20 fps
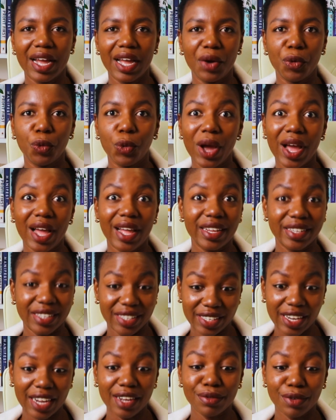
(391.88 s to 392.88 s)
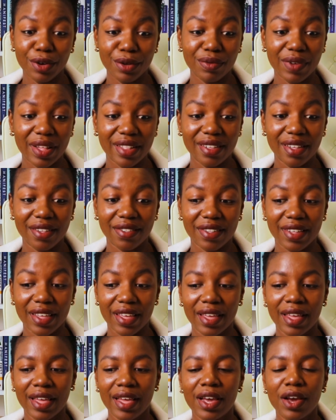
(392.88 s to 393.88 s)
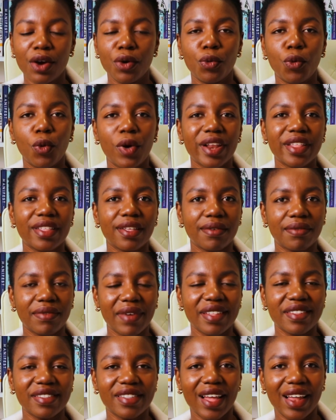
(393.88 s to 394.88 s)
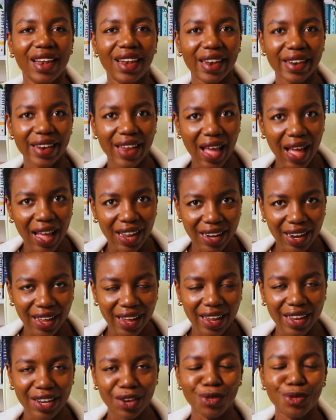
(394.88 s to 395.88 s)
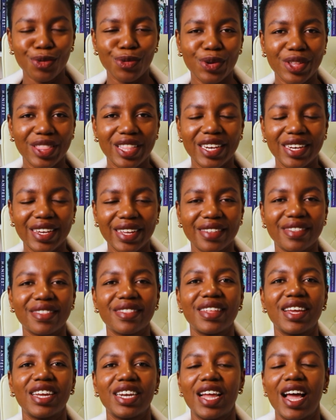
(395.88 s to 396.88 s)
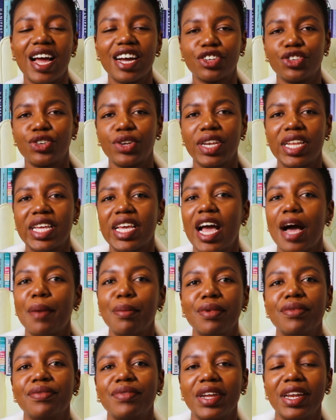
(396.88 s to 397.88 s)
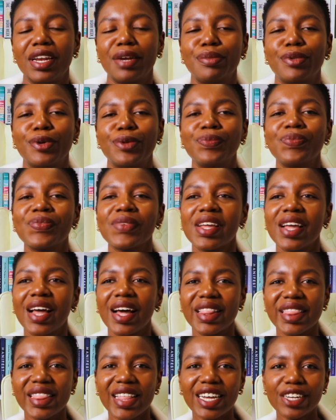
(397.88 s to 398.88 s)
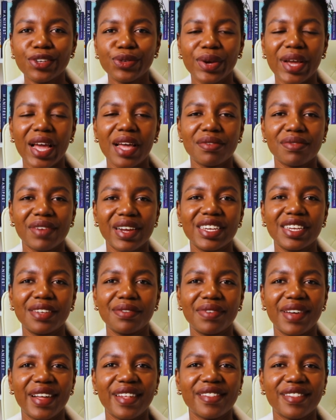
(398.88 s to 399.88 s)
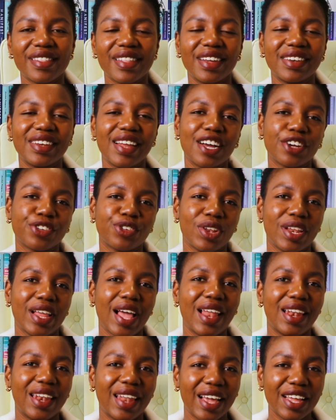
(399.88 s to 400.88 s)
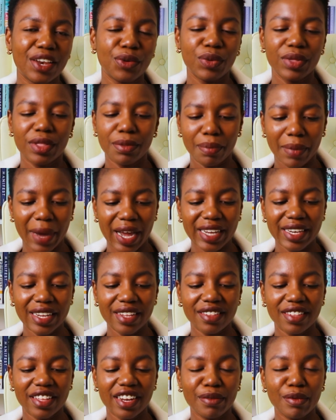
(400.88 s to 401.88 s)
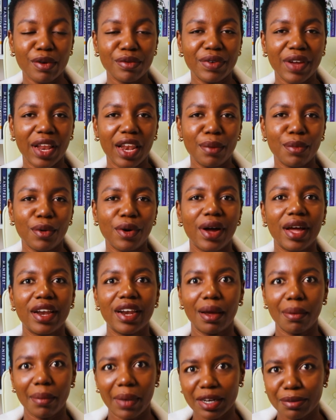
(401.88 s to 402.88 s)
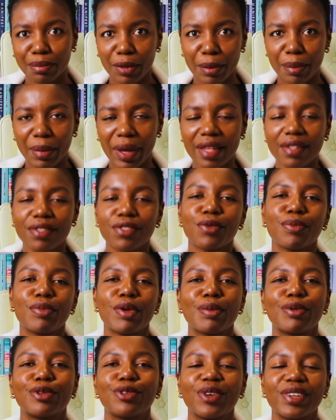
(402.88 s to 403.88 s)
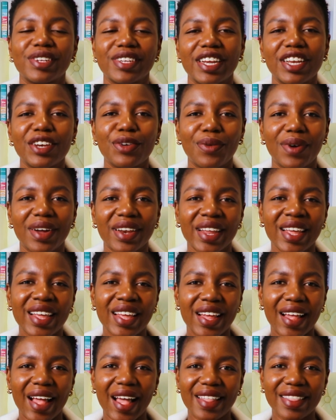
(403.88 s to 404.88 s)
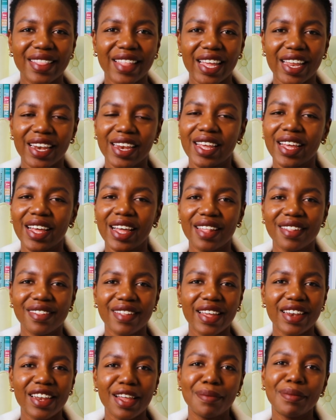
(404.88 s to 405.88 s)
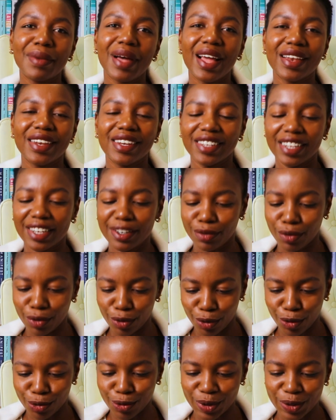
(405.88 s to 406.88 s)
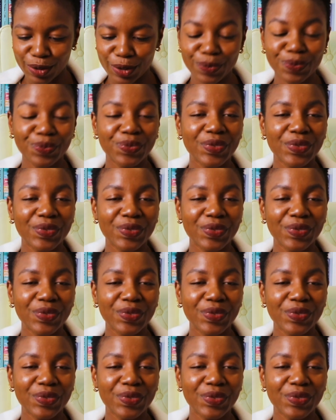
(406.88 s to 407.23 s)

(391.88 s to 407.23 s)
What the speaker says: where I check for events and see what are the events that align with the days that actually I'm available. And that way, I find events that actually align with my days that I'm available, and I'm at my best to be able to attend one, and then sign up and attend for those ones.